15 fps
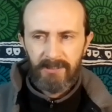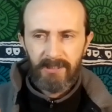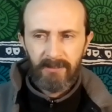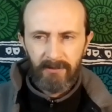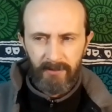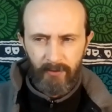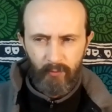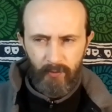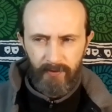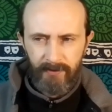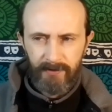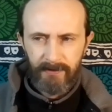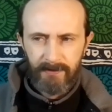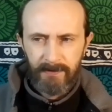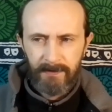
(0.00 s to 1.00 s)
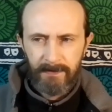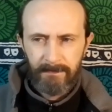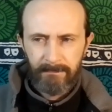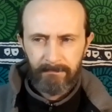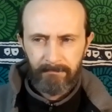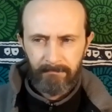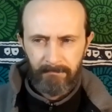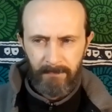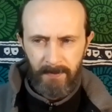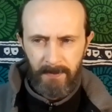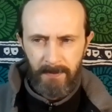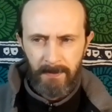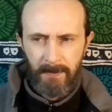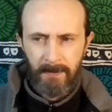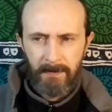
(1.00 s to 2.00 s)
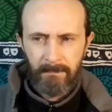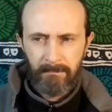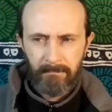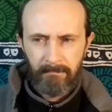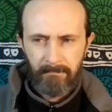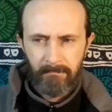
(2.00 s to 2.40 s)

dealing with it. Okay?